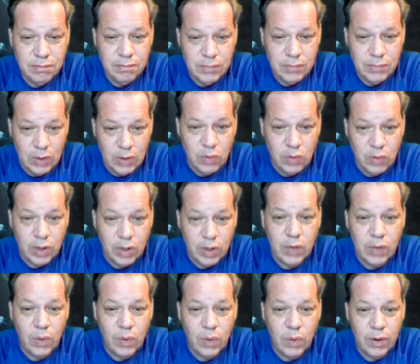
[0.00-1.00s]
no
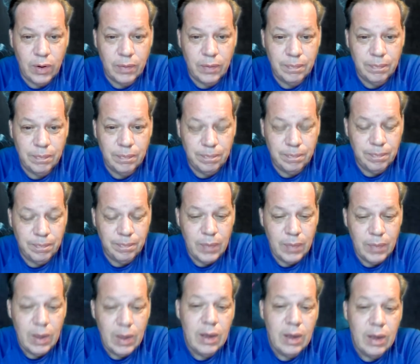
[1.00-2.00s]
drinking water.
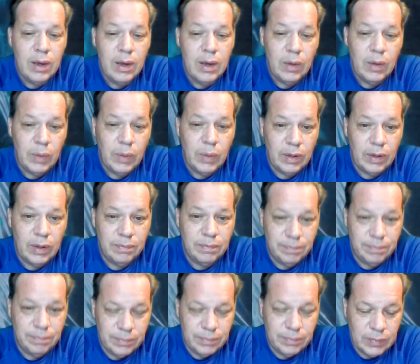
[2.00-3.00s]
Well,
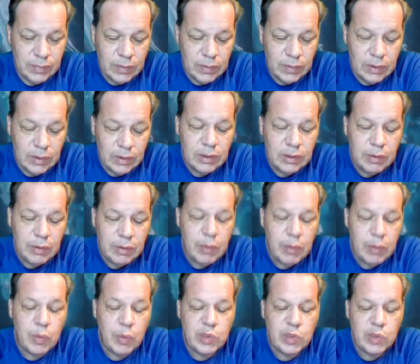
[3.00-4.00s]
to be
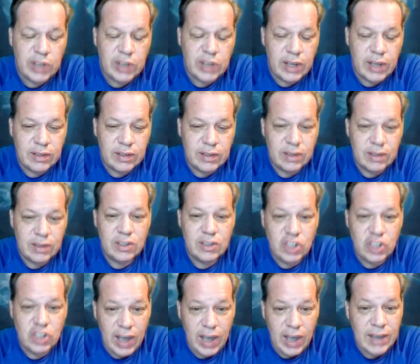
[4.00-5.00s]
more precise,
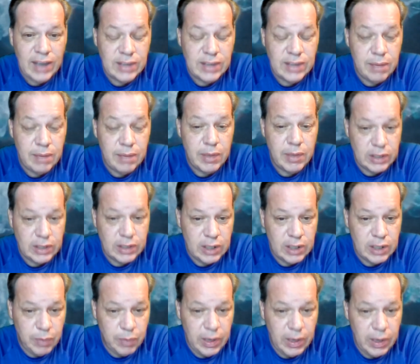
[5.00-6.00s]
Jackson,
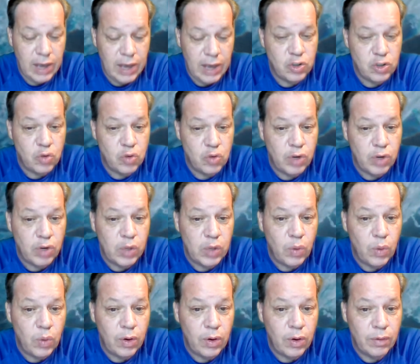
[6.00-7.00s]
Mississippi has no drinking
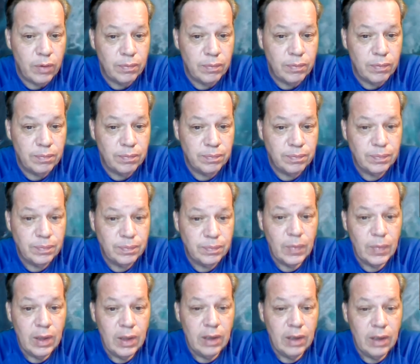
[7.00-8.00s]
water.
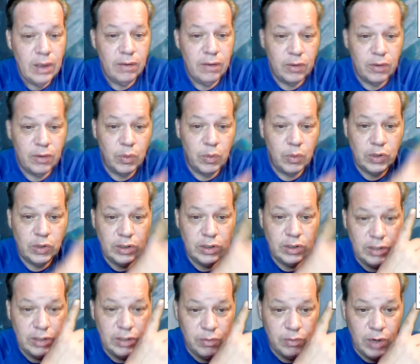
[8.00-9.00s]
From what you can see
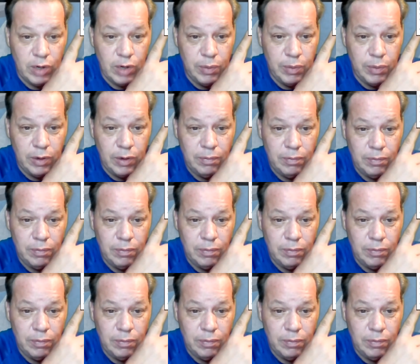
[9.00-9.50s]
from right up here,